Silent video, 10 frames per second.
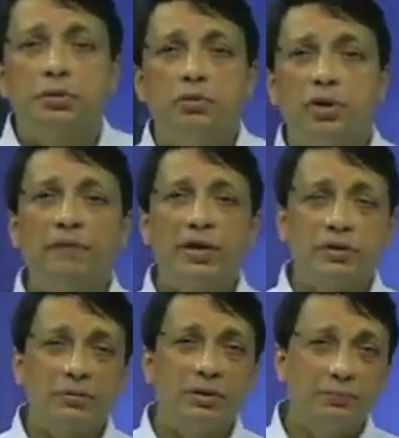Good evening, ladies
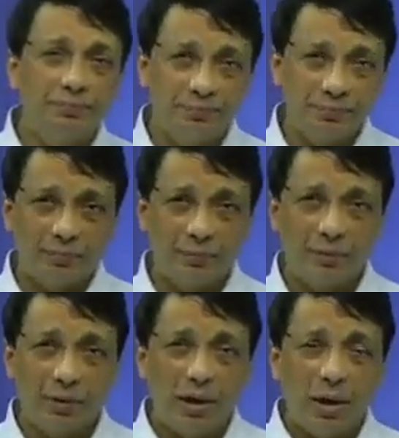and gentlemen.
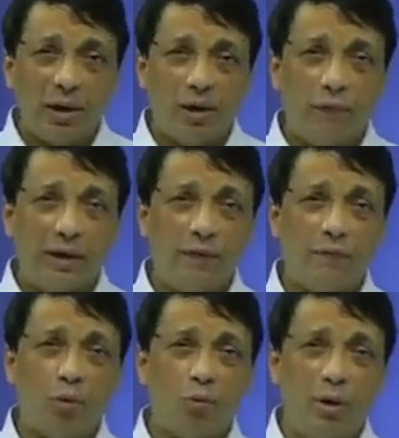A very
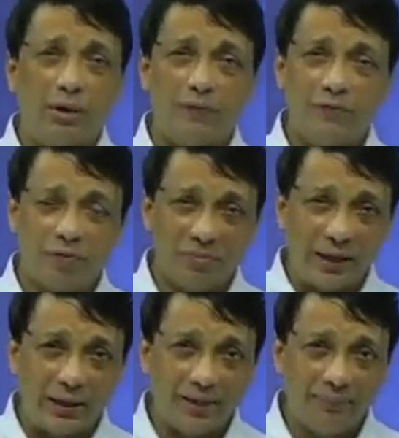warm welcome from
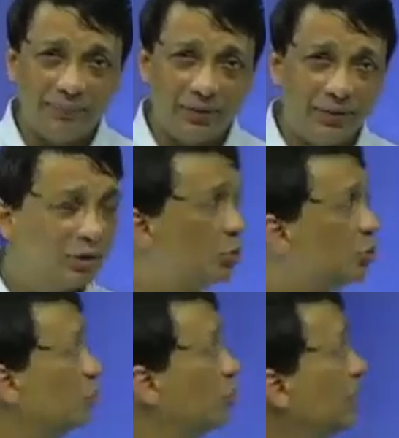Delhi
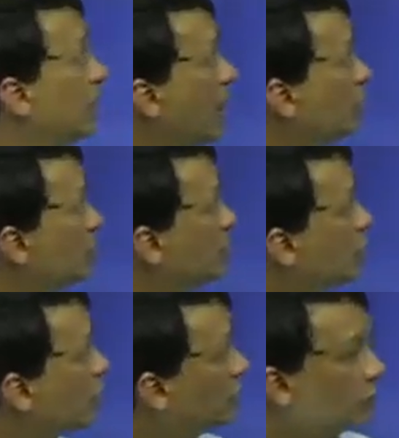to Last
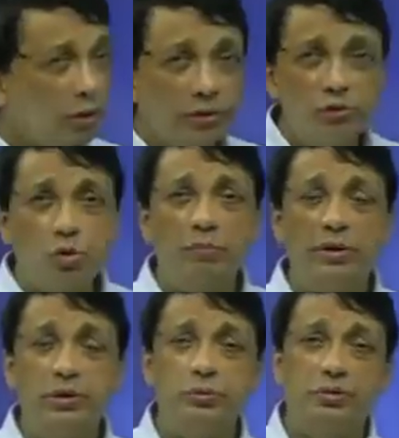Minute Ophthalmology to all my
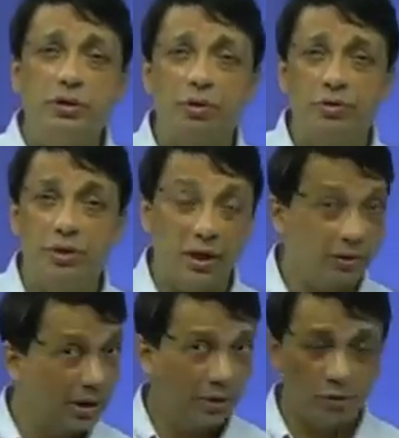students across the
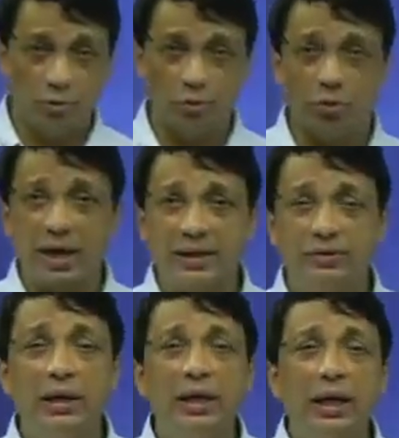country and across the world,
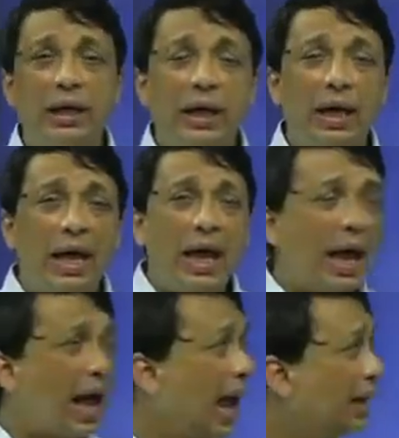actually.
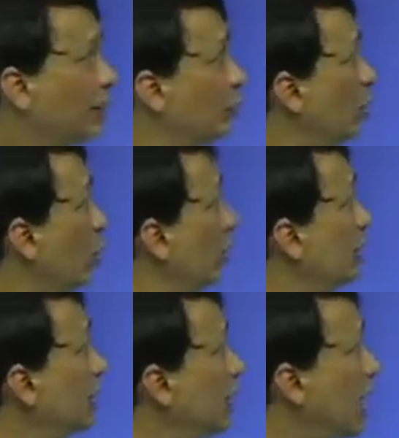And we call it
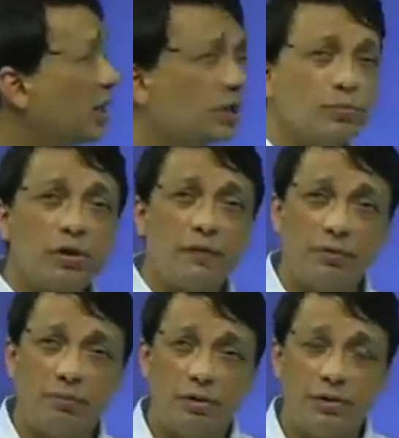Last Minute
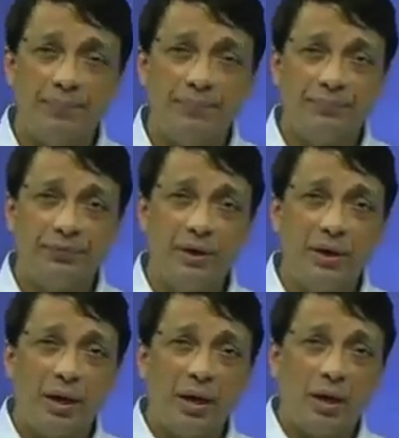Ophthalmology.
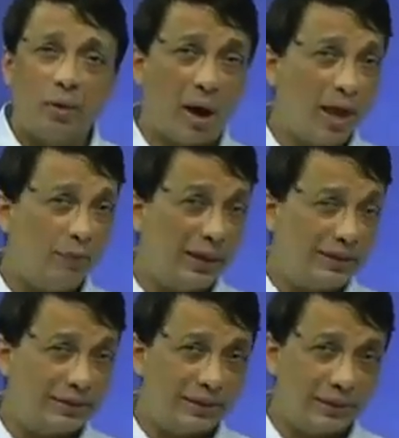Why? Well,
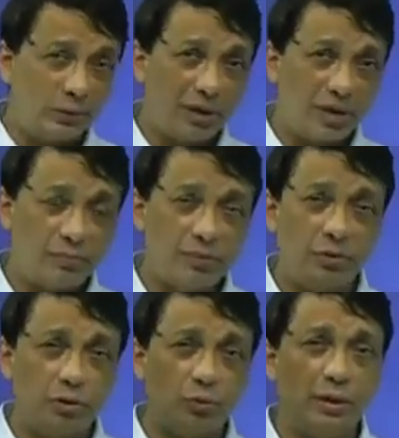it's still not the last minute
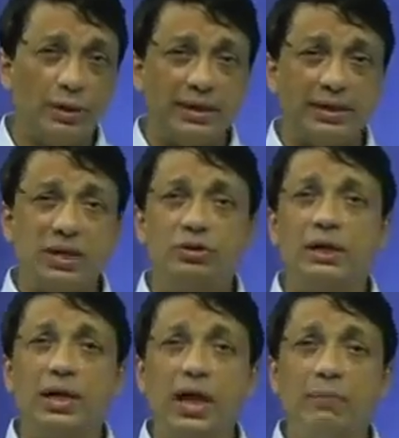because we are
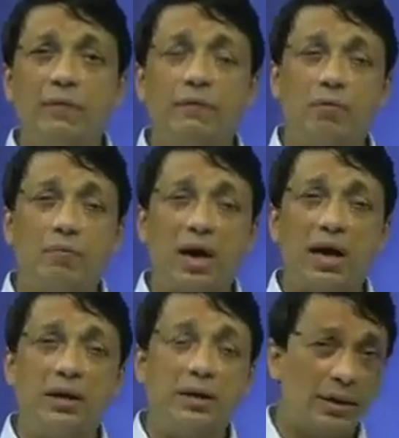essentially aiming for
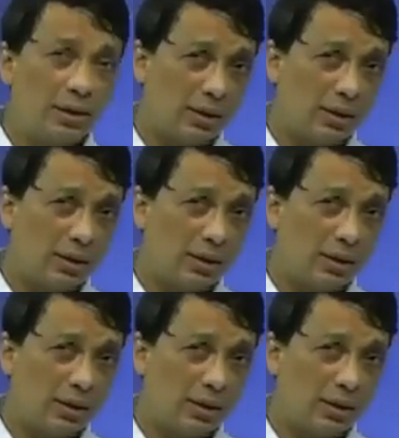my